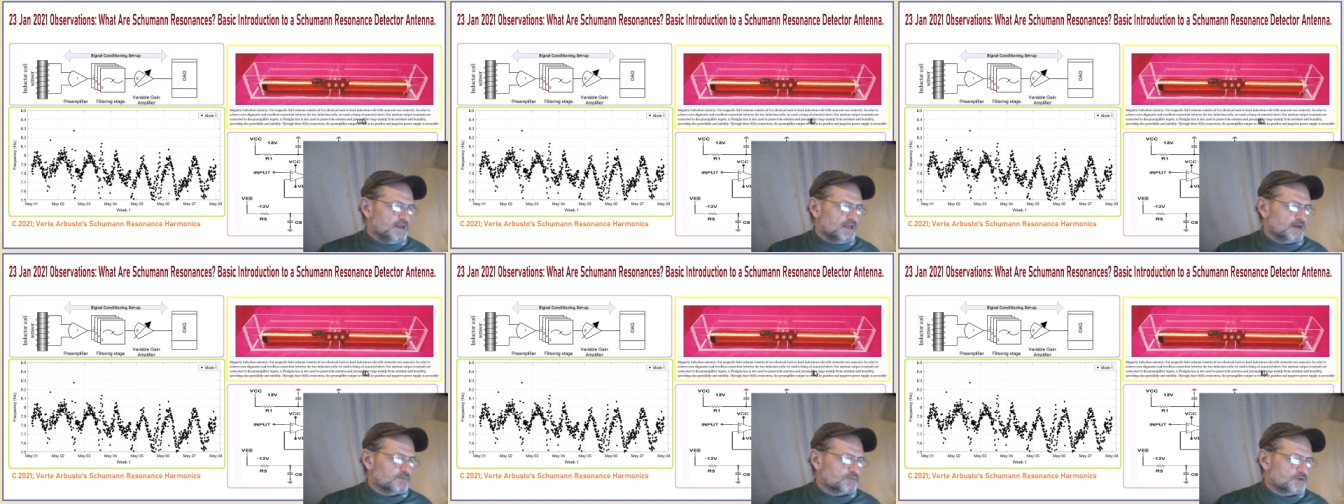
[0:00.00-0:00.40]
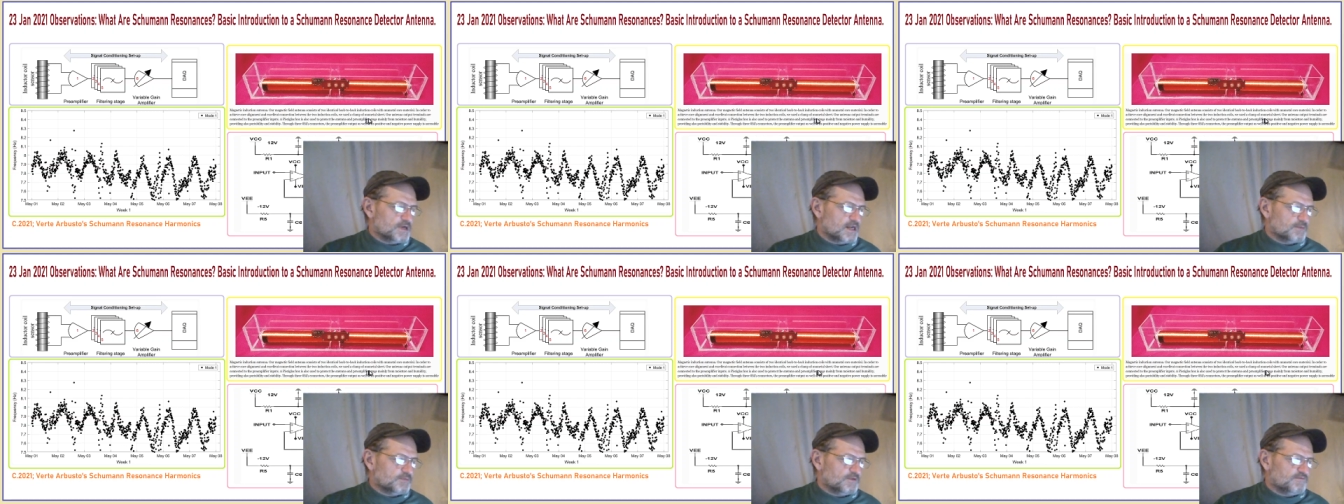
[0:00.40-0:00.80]
and
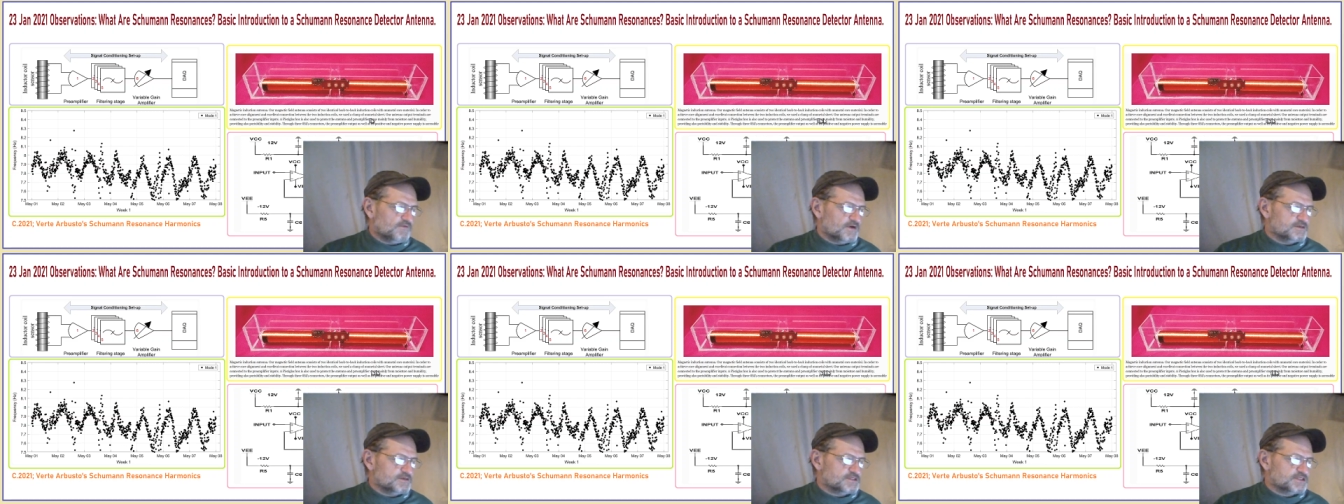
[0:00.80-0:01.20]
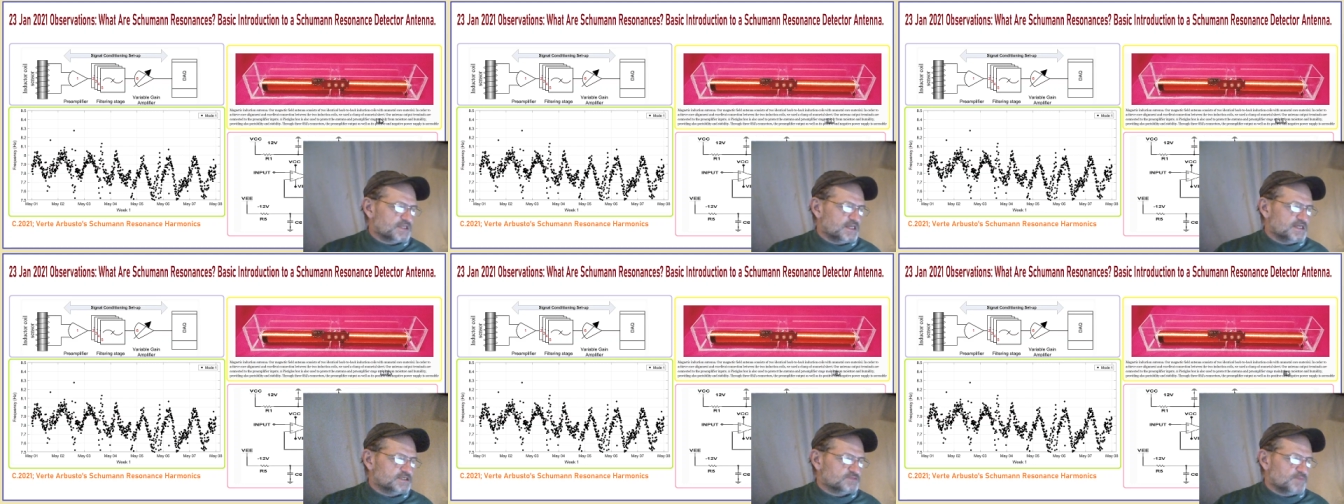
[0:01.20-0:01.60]
preamplifier
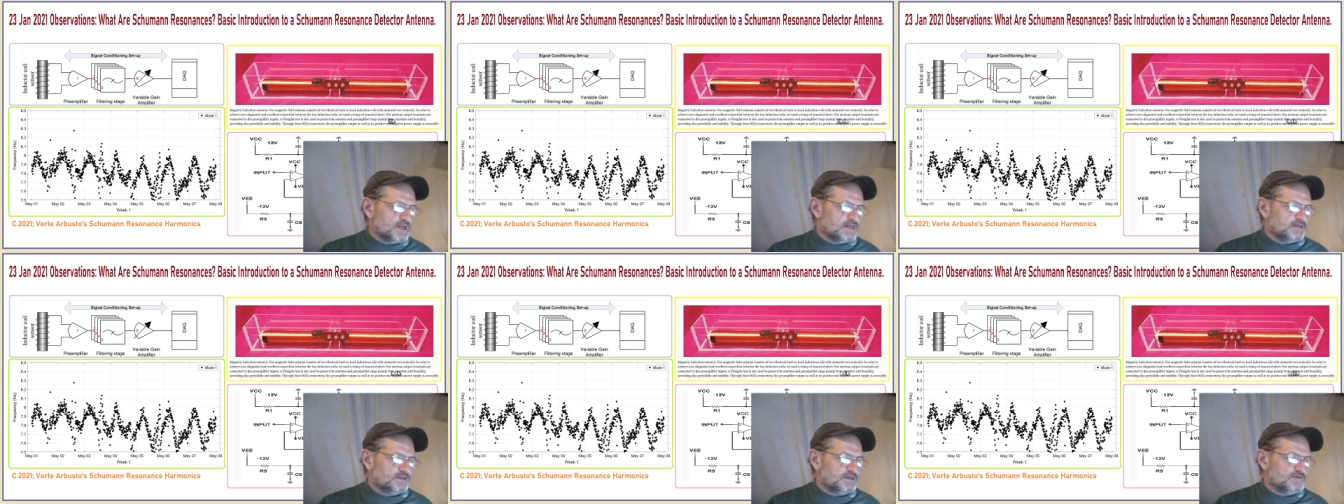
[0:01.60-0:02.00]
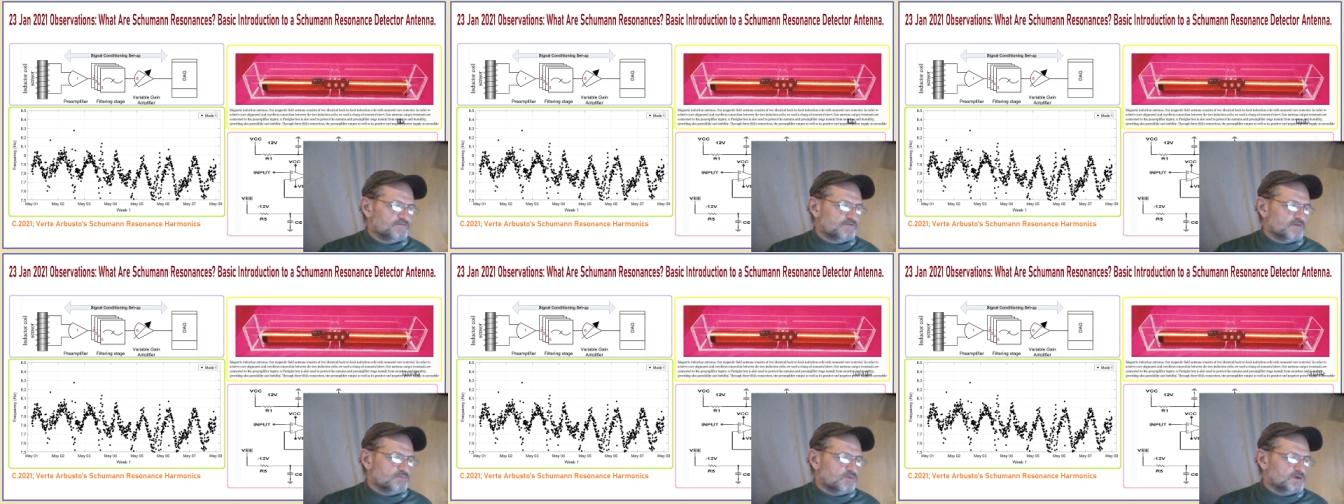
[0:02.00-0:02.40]
stage mainly
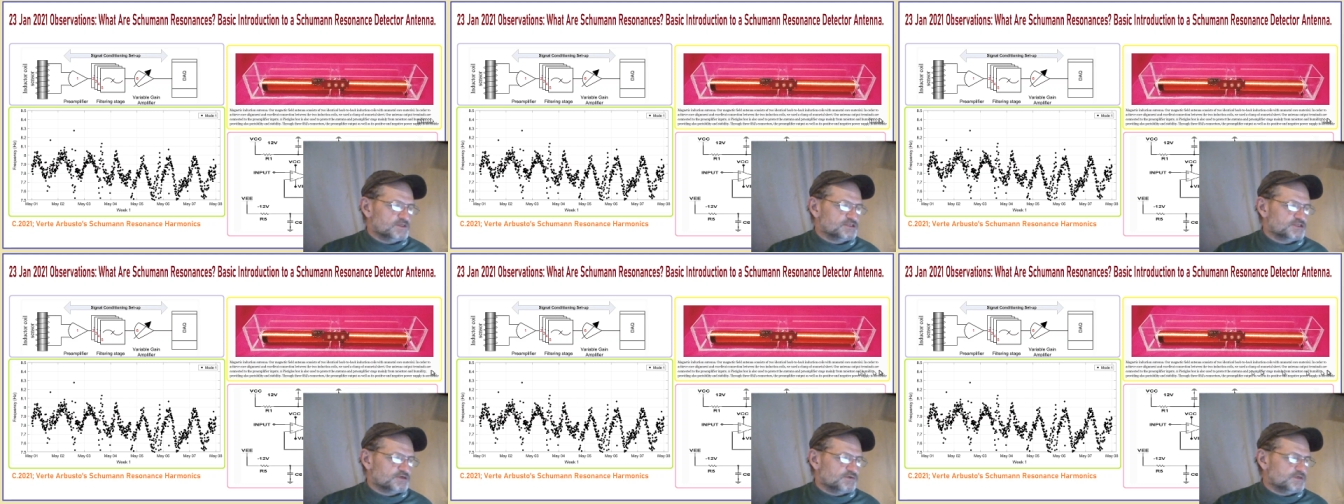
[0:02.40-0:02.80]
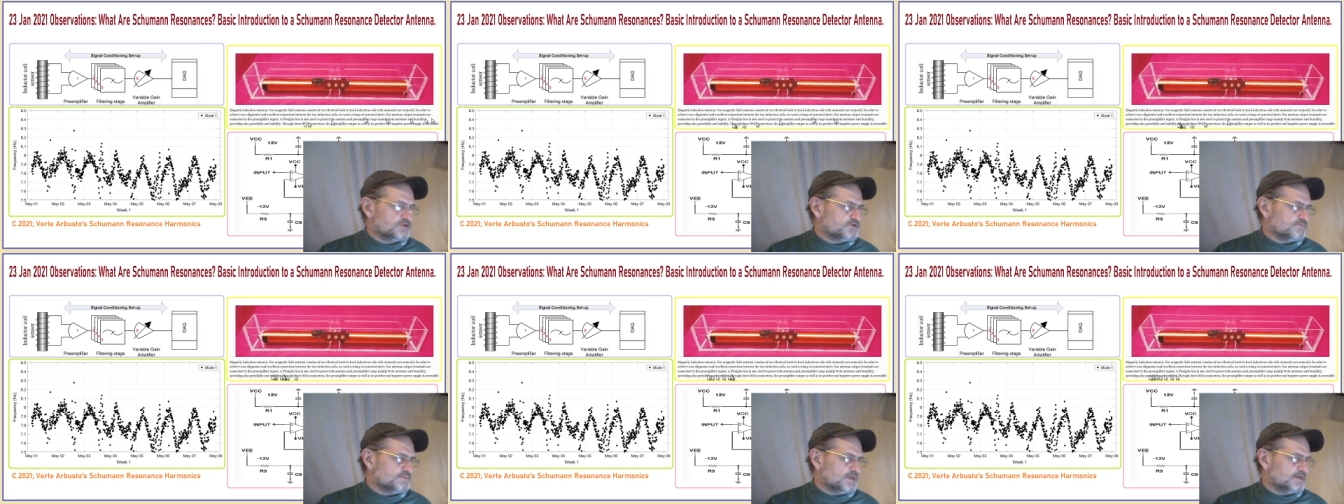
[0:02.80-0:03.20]
from moisture and
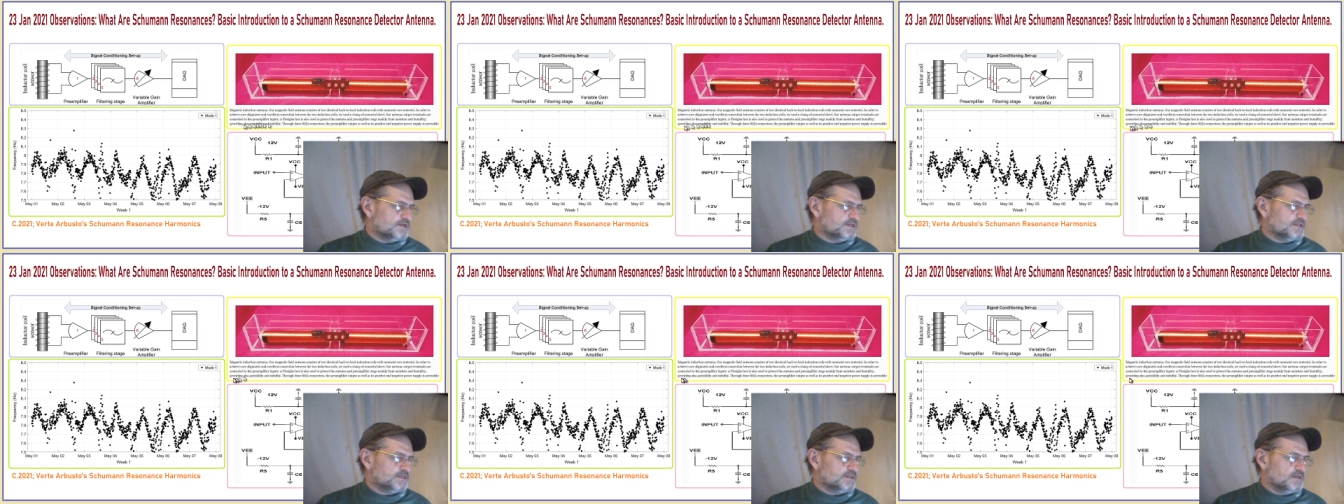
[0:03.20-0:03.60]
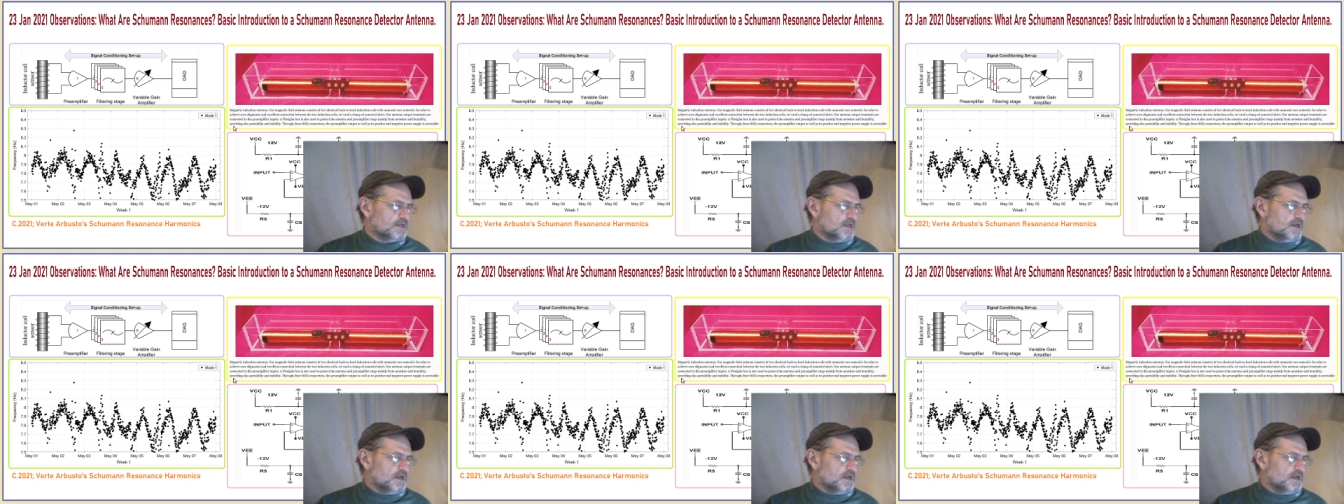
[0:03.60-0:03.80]
humidity,